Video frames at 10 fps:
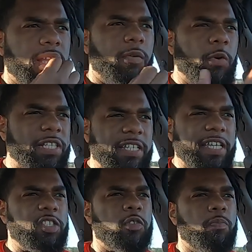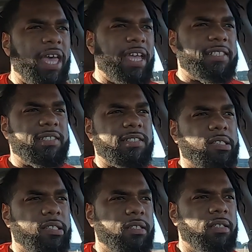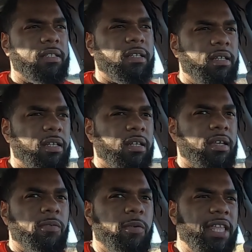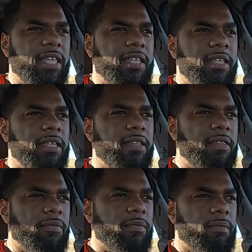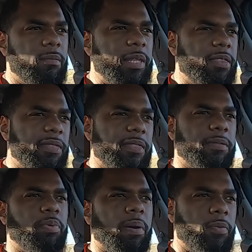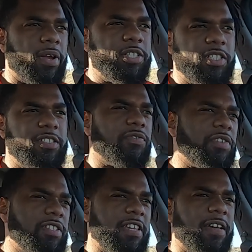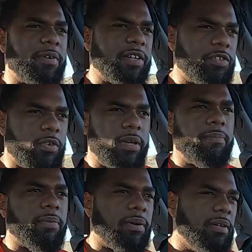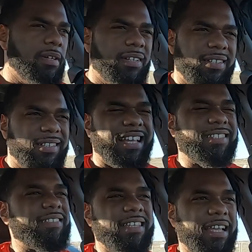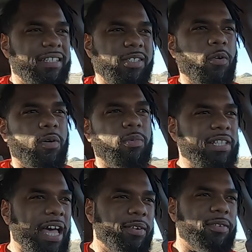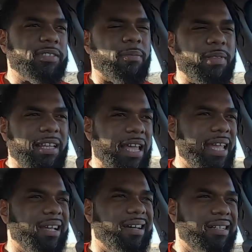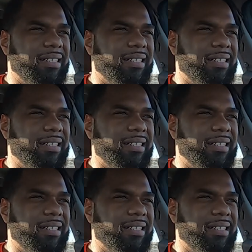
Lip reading: what to expect with preparations for this Africa trip. That's a horrible title. Something like